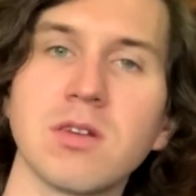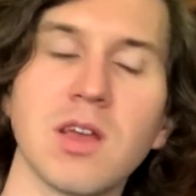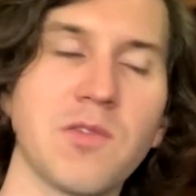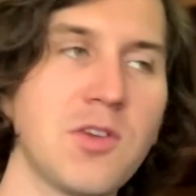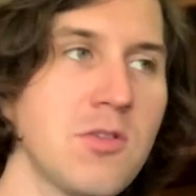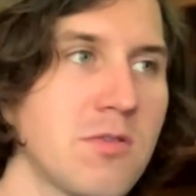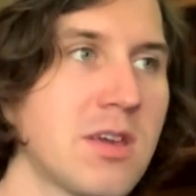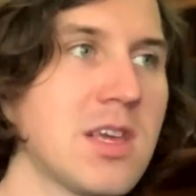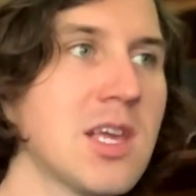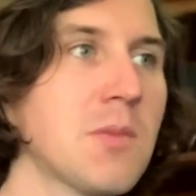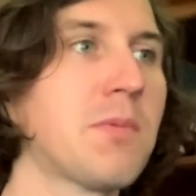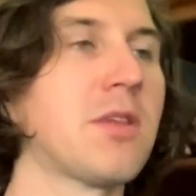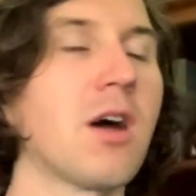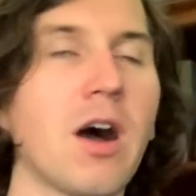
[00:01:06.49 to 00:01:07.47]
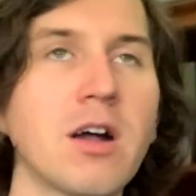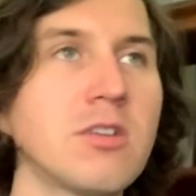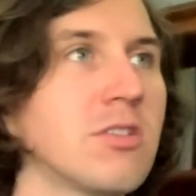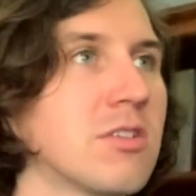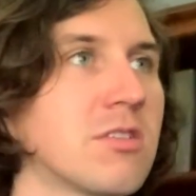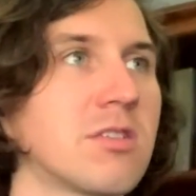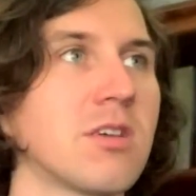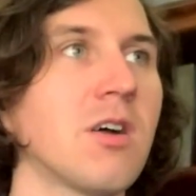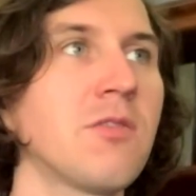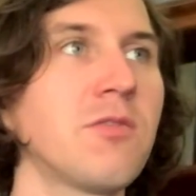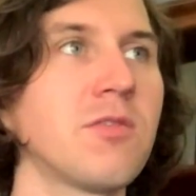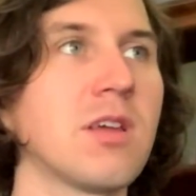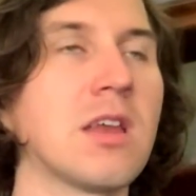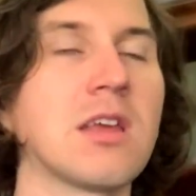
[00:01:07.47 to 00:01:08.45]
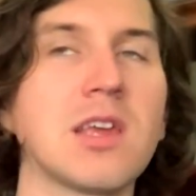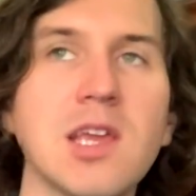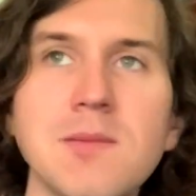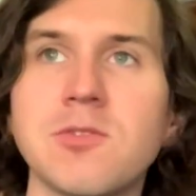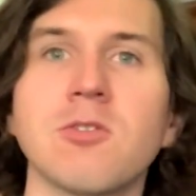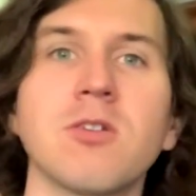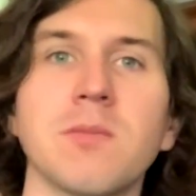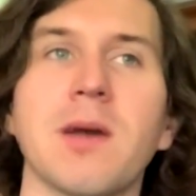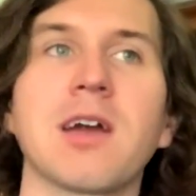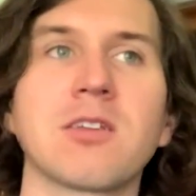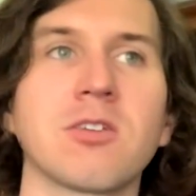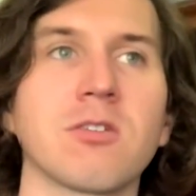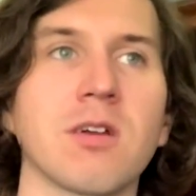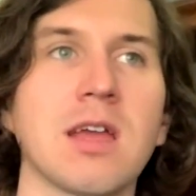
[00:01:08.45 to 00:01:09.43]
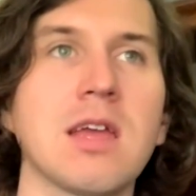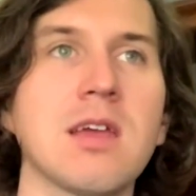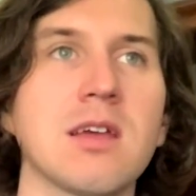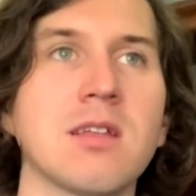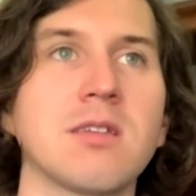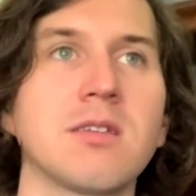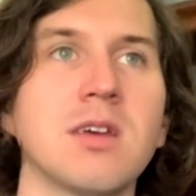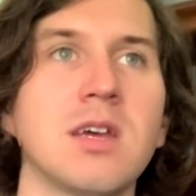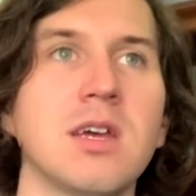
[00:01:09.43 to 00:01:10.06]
If you keep dodging stuff and it keeps going back to your hand,